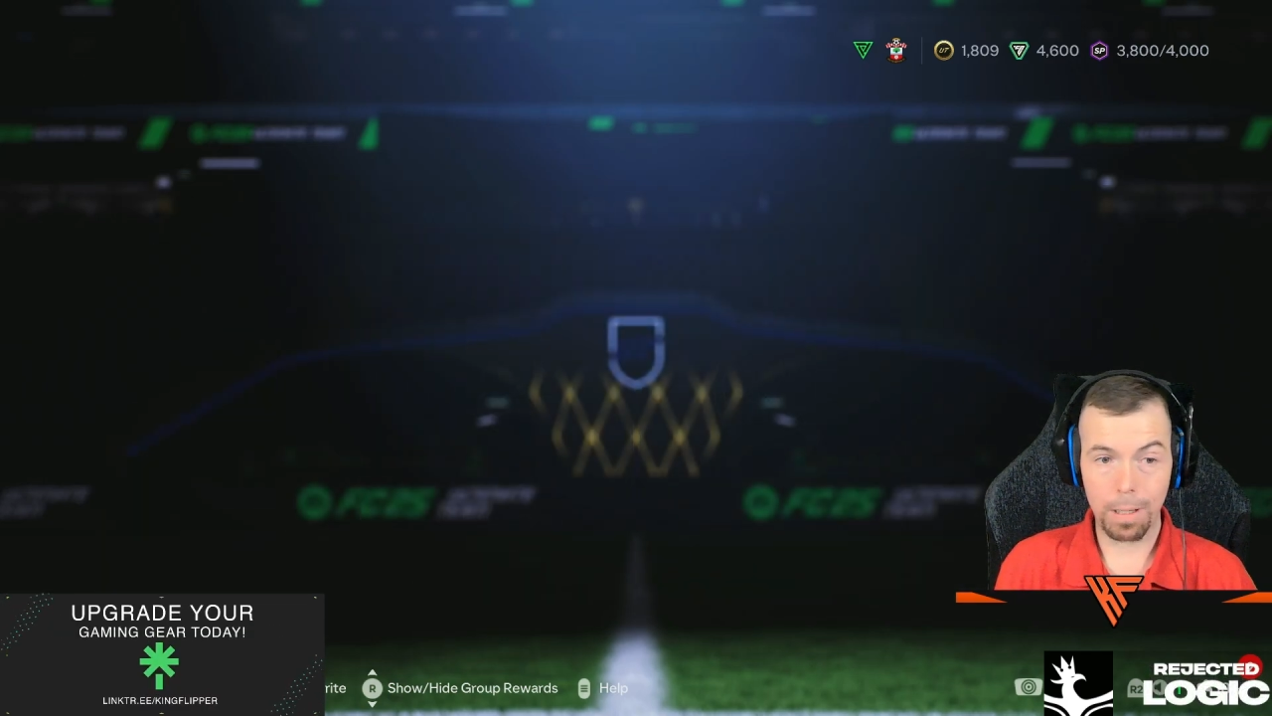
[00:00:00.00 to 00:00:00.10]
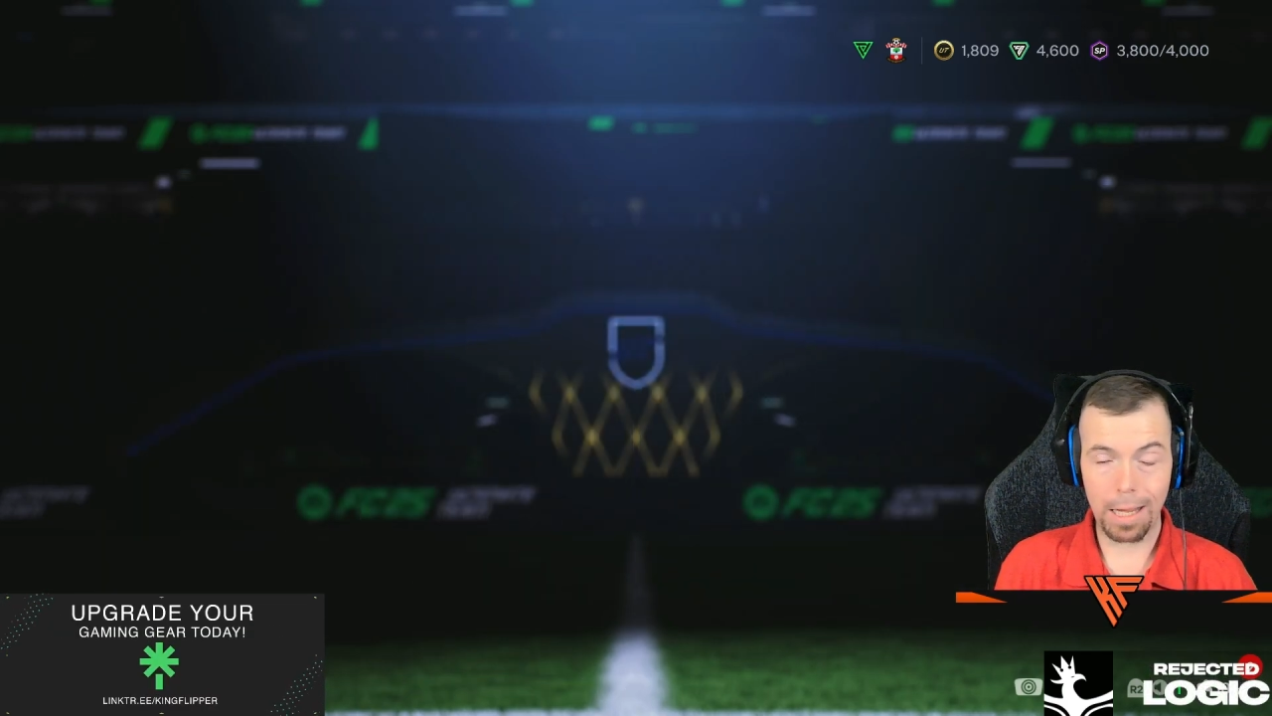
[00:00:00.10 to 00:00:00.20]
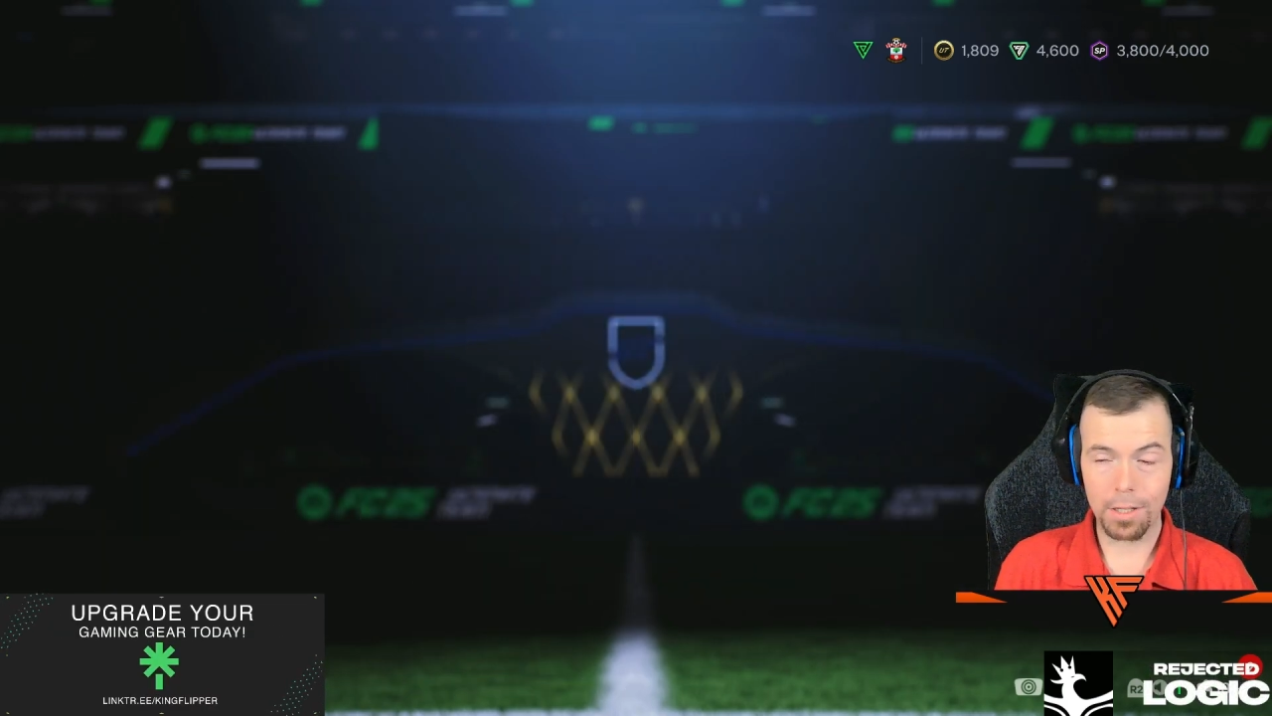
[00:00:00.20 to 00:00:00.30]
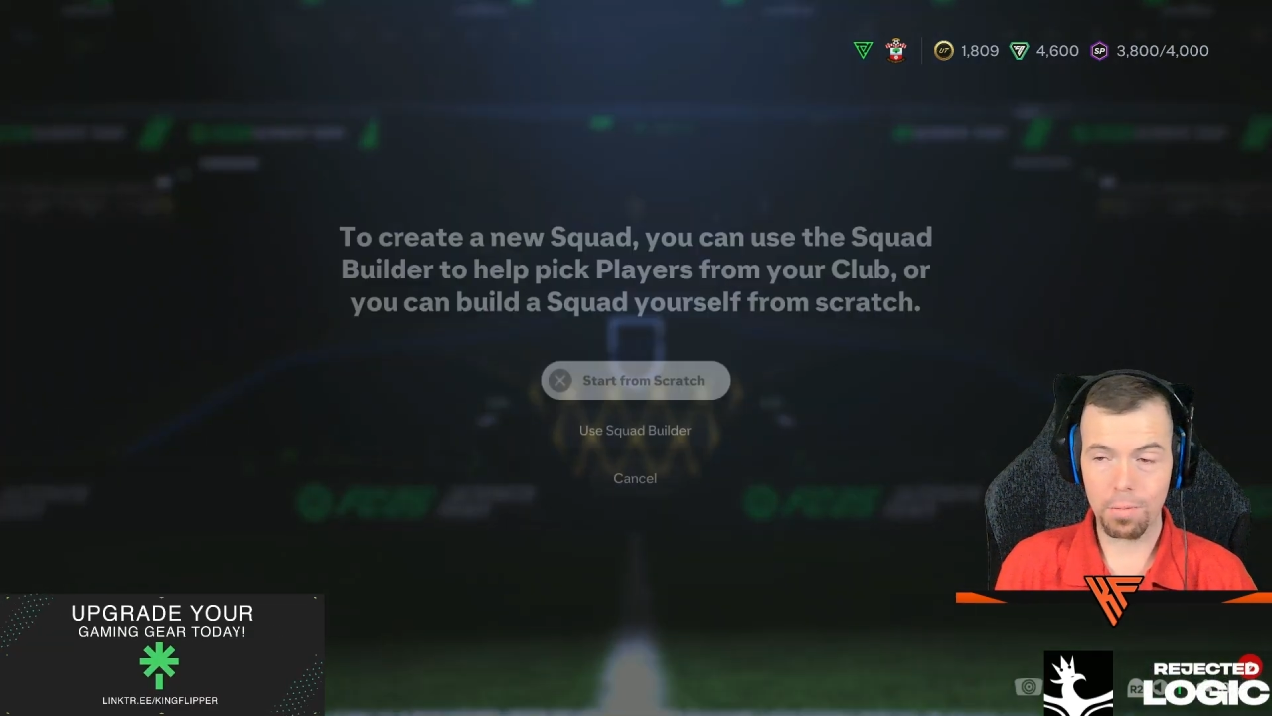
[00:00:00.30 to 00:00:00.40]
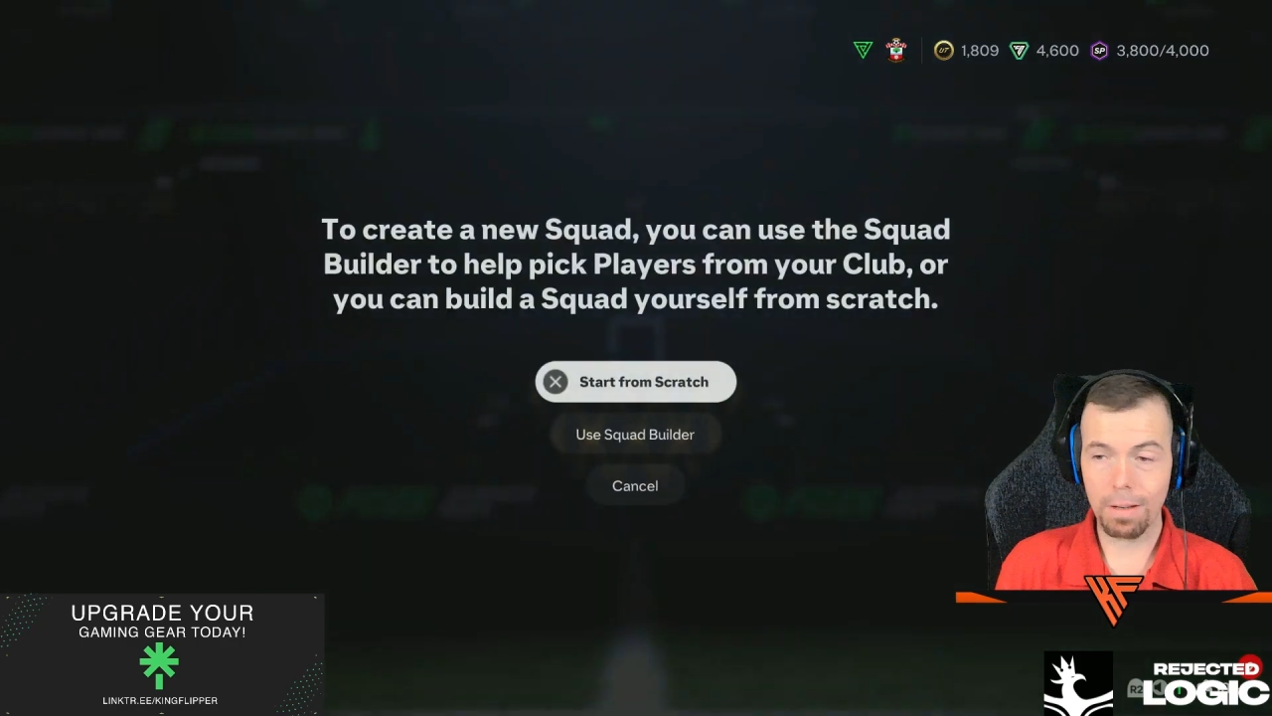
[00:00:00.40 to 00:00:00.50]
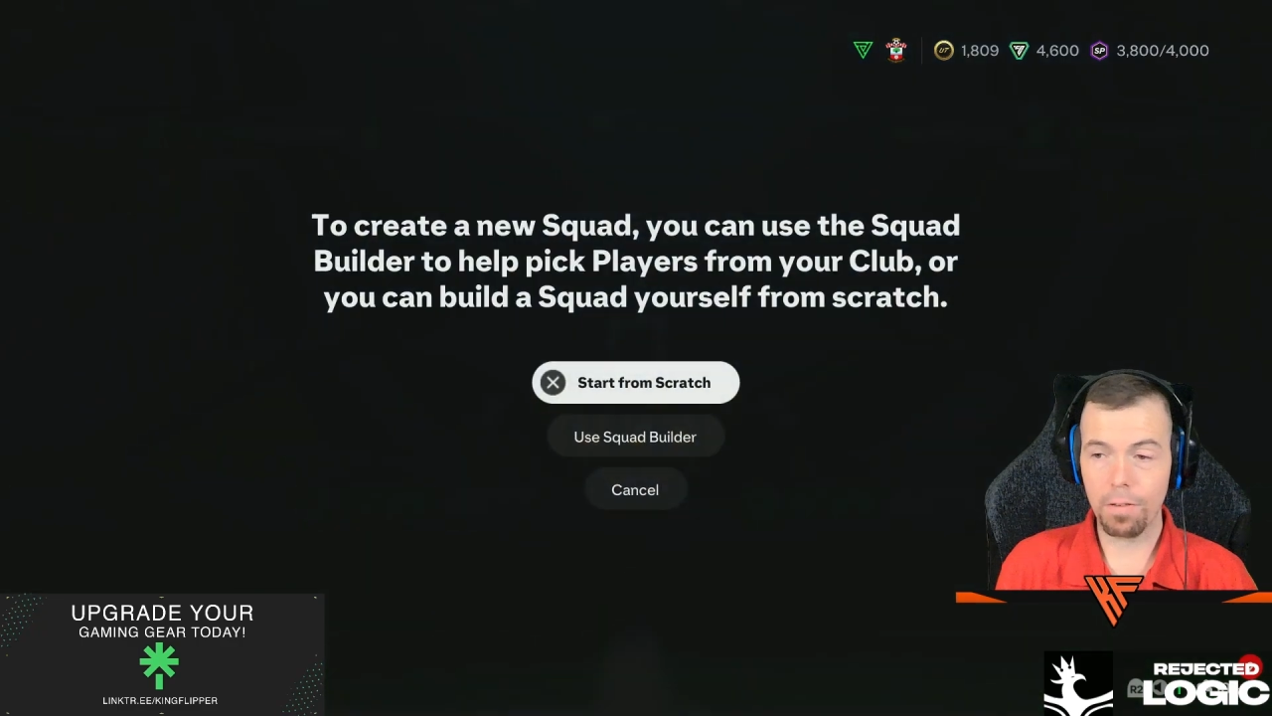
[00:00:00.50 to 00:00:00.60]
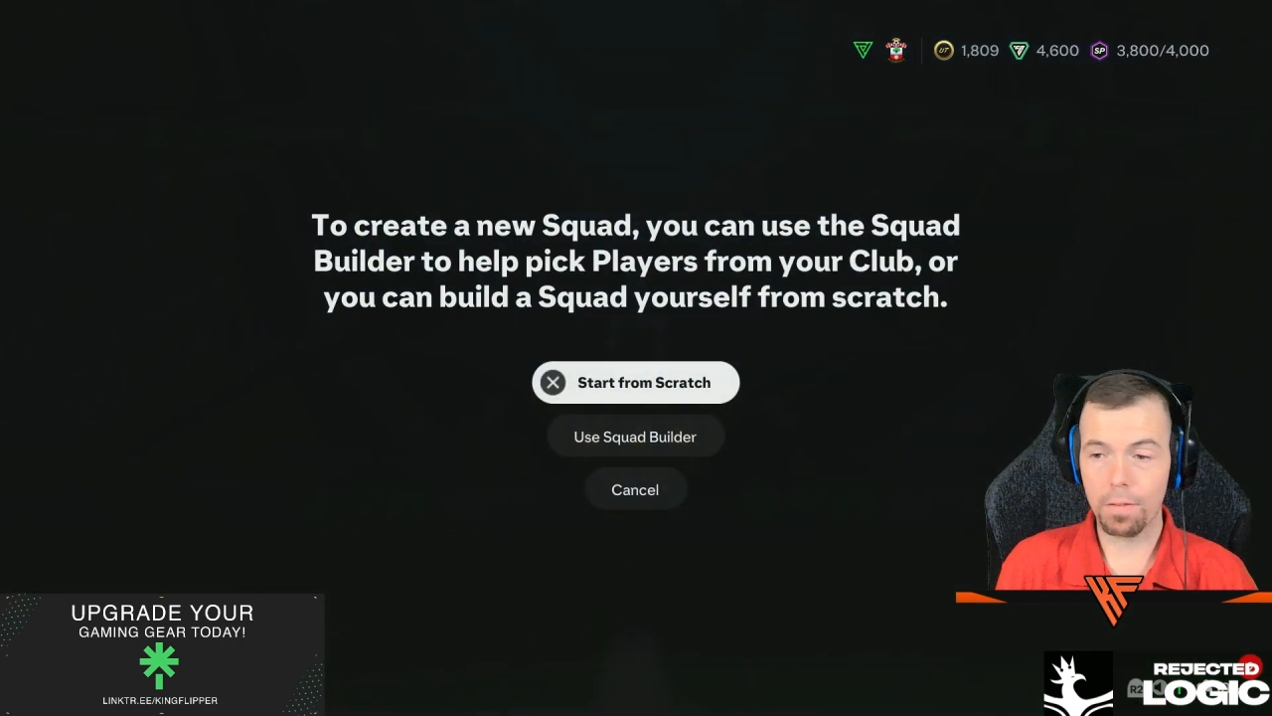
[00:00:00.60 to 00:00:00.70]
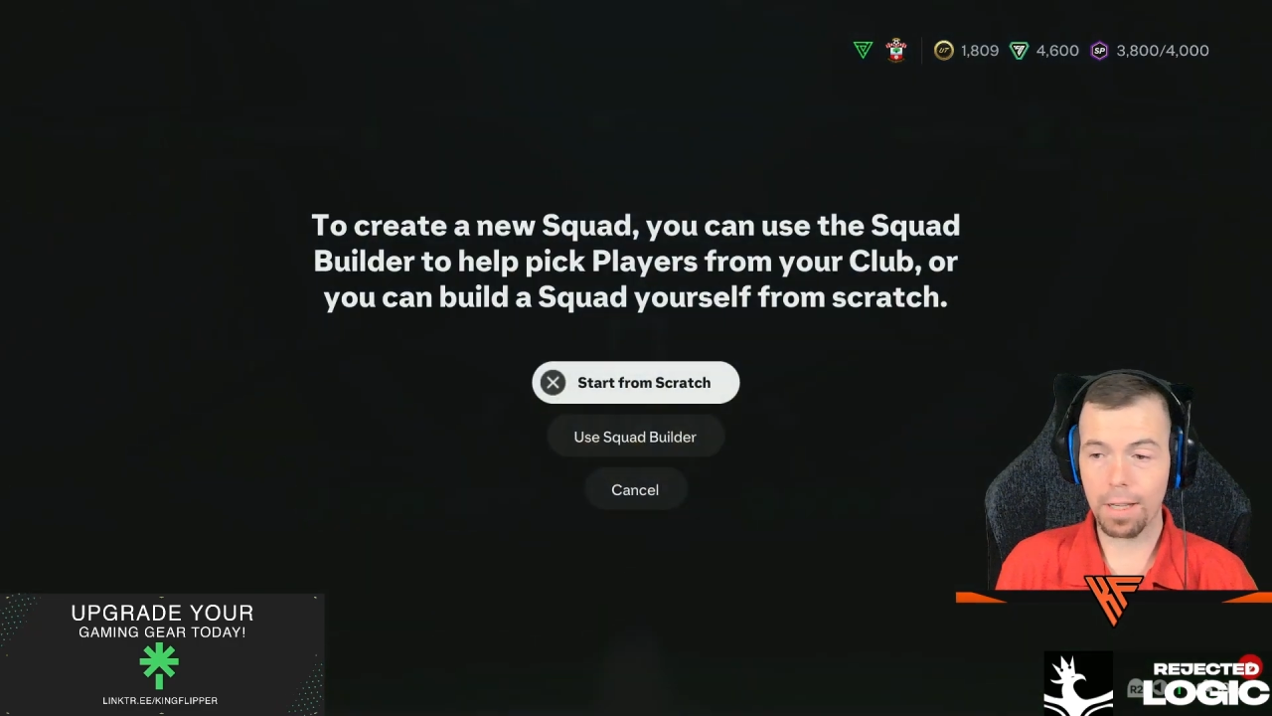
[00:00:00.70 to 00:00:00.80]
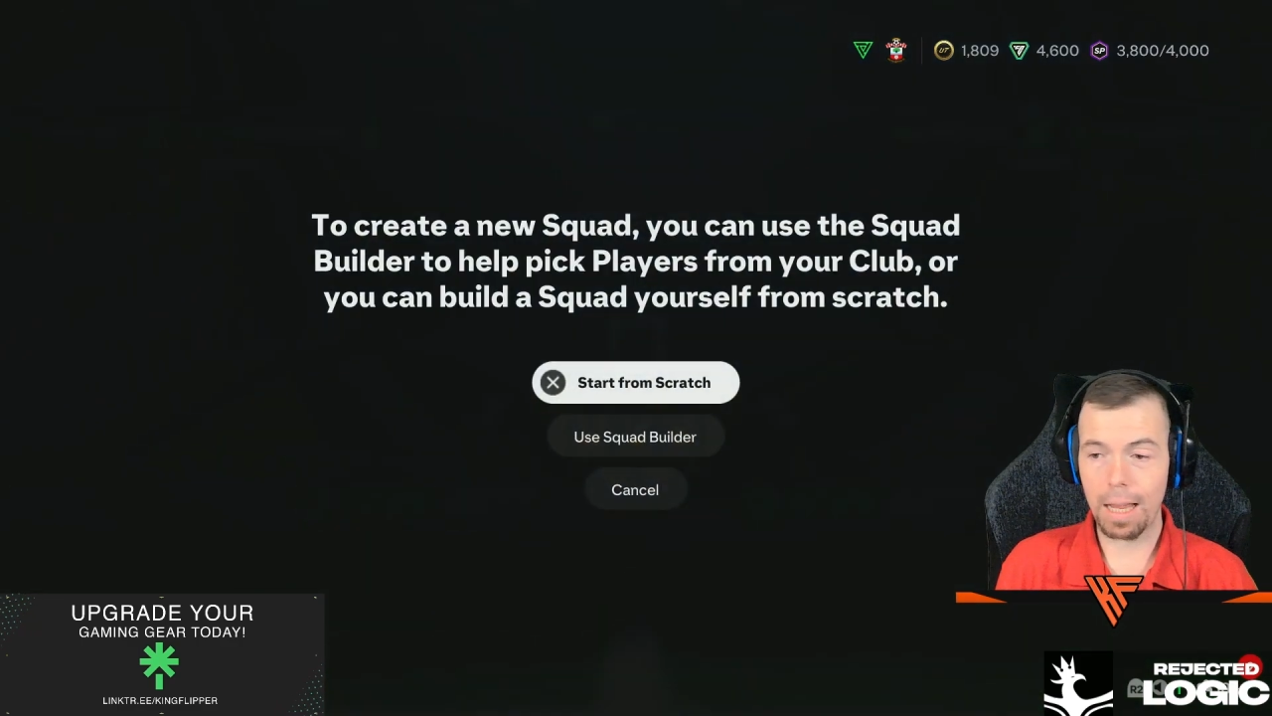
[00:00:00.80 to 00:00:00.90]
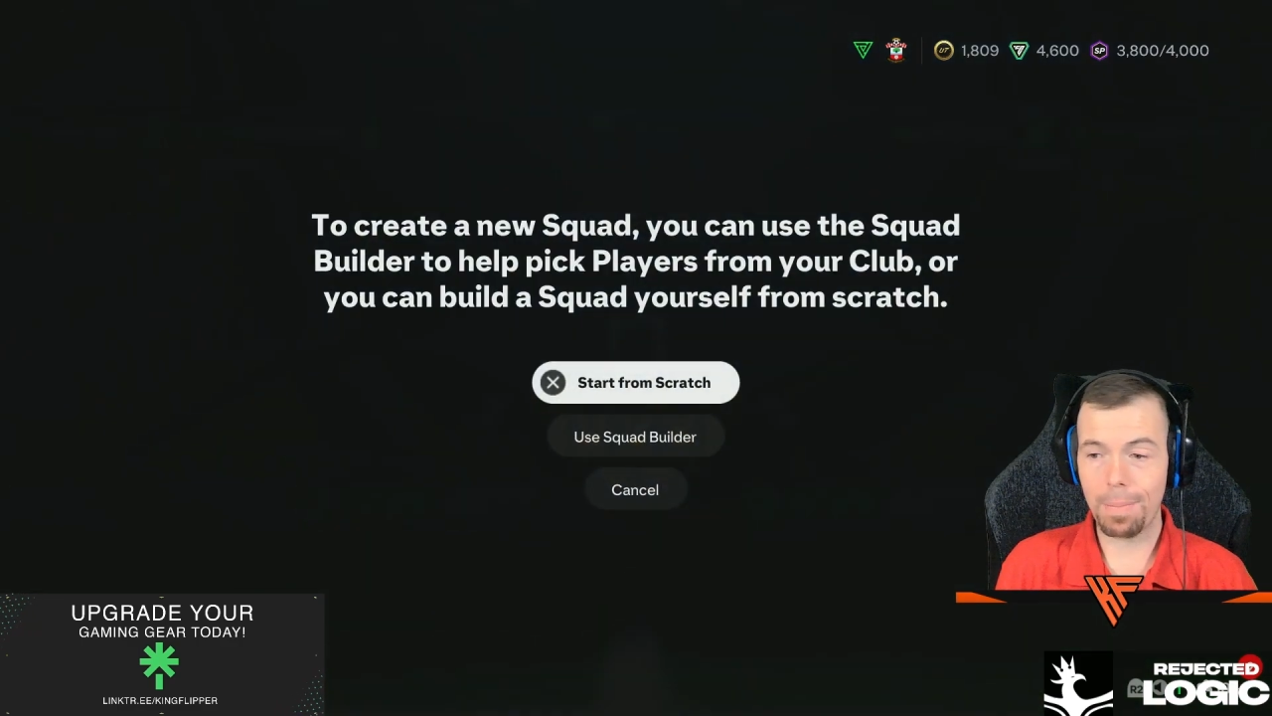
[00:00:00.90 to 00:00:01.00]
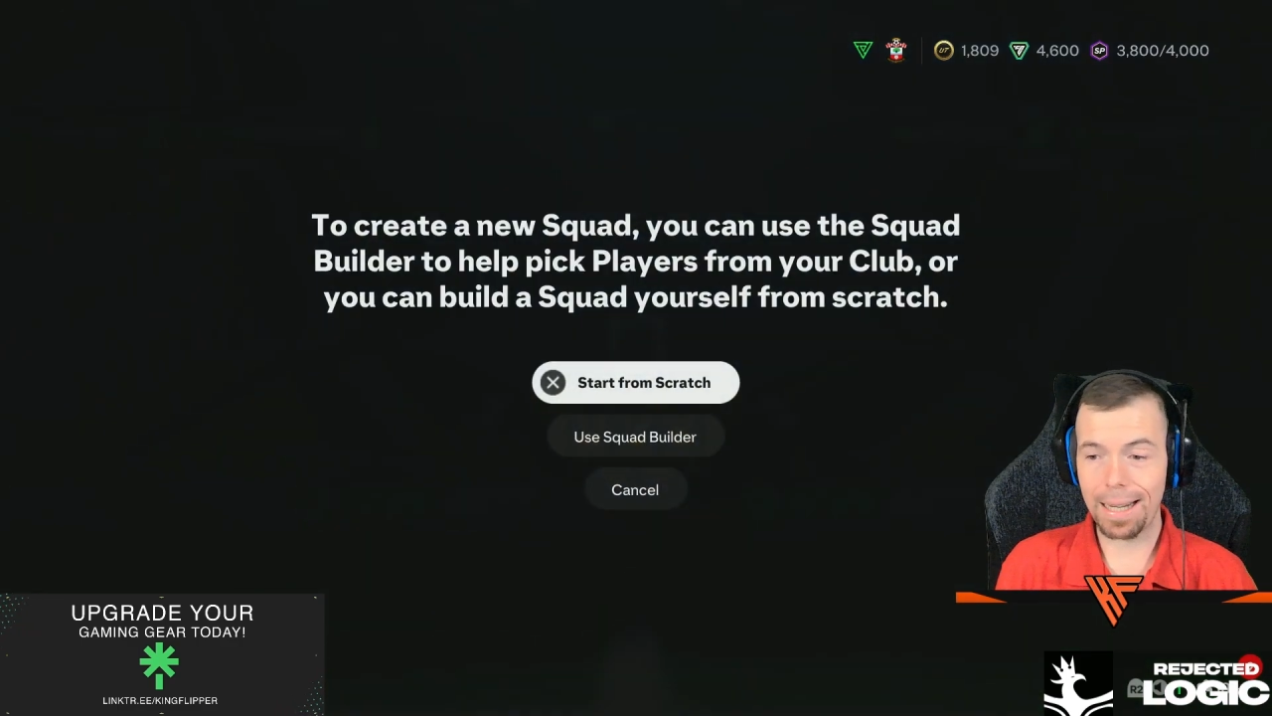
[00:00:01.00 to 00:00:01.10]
25k